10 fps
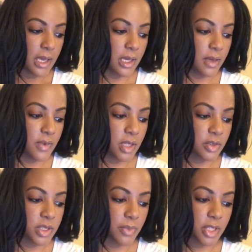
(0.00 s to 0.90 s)
Even
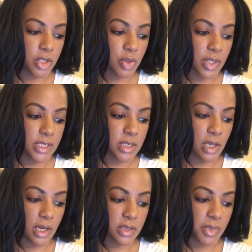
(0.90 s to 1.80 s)
though some of your choices
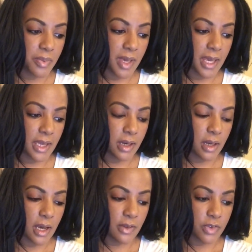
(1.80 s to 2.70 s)
cause me pain,
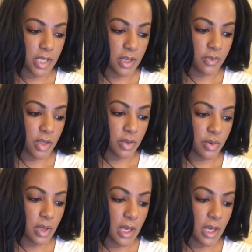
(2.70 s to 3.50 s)
I forgive you.